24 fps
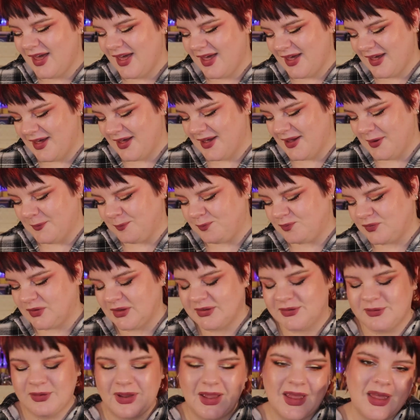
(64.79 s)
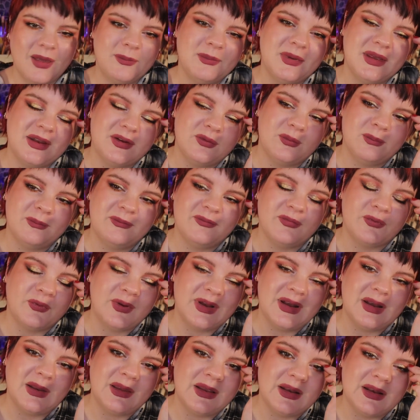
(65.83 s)
So I have been
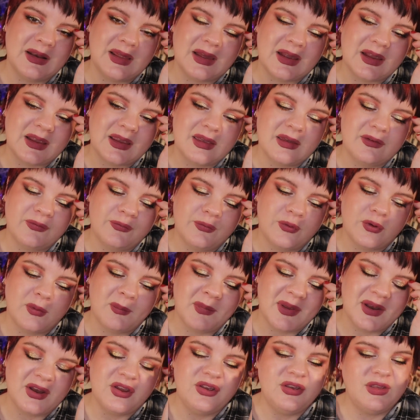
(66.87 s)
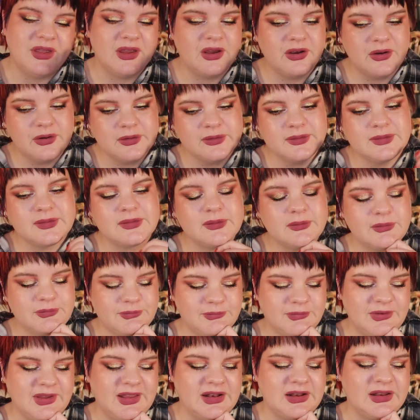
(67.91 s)
really for many years
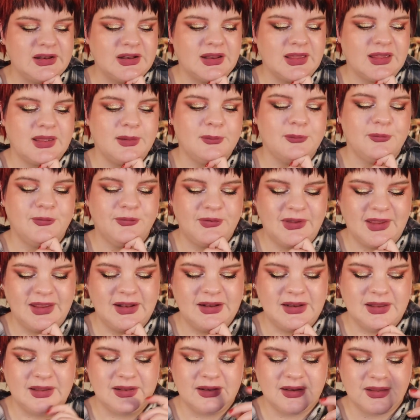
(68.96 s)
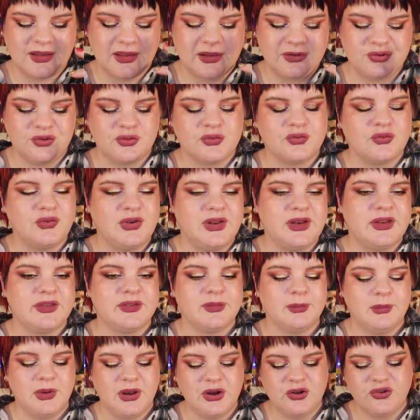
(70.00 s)
feeling like I'm failing, like I don't read
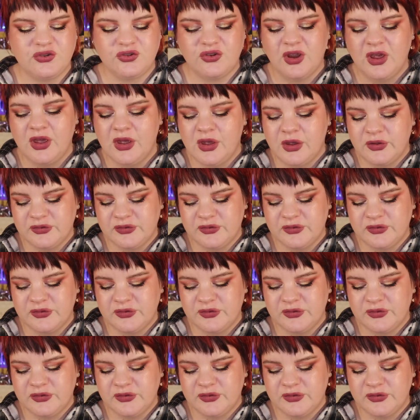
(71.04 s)
as much.